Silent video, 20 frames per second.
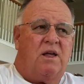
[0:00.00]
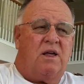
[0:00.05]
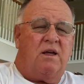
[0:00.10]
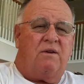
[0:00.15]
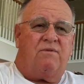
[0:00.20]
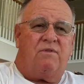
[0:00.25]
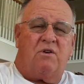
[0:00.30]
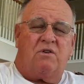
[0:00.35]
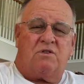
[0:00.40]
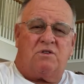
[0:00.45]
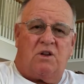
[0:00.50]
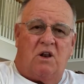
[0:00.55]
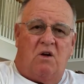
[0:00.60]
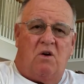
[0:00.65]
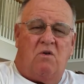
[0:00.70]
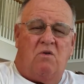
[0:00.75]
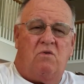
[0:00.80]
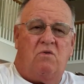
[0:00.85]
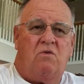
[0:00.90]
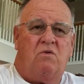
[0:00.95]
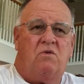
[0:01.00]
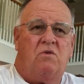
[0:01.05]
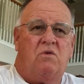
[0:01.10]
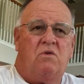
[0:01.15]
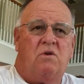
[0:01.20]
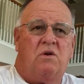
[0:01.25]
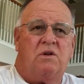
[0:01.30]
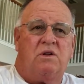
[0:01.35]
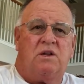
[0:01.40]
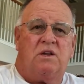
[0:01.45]
If you're slow,
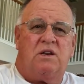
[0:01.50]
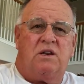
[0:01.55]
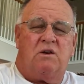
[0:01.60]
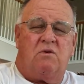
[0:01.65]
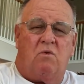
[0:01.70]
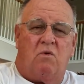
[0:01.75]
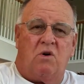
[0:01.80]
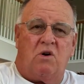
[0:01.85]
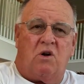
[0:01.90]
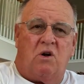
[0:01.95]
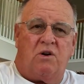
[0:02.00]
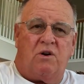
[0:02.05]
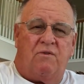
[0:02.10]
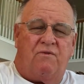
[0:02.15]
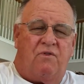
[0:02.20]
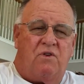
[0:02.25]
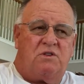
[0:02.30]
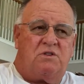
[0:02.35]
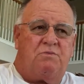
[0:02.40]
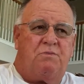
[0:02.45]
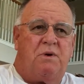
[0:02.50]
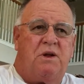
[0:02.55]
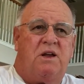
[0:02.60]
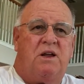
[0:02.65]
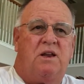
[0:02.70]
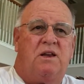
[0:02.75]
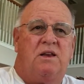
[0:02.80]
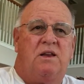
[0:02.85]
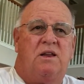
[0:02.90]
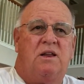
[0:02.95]
you need to work on your foot
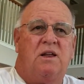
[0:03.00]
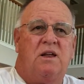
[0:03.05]
speed,